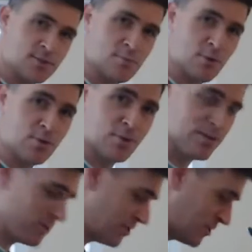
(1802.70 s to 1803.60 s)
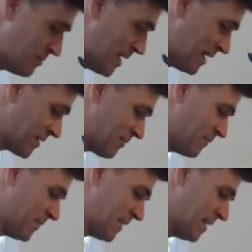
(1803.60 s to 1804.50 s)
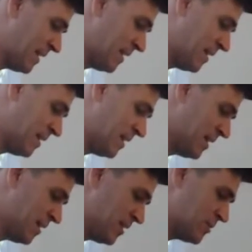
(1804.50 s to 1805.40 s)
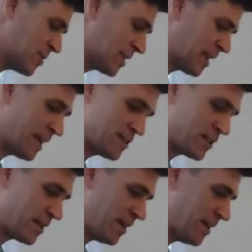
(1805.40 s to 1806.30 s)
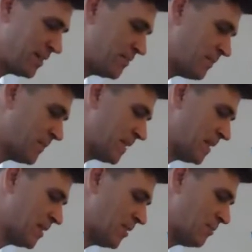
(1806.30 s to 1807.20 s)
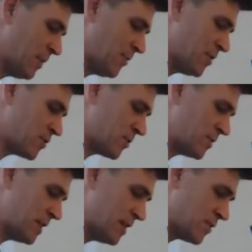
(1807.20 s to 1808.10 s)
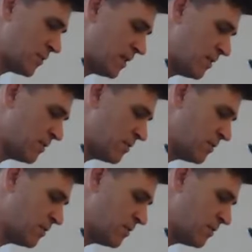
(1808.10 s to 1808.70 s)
to burn whatever it is you're making. It's a classic line in my restaurant days where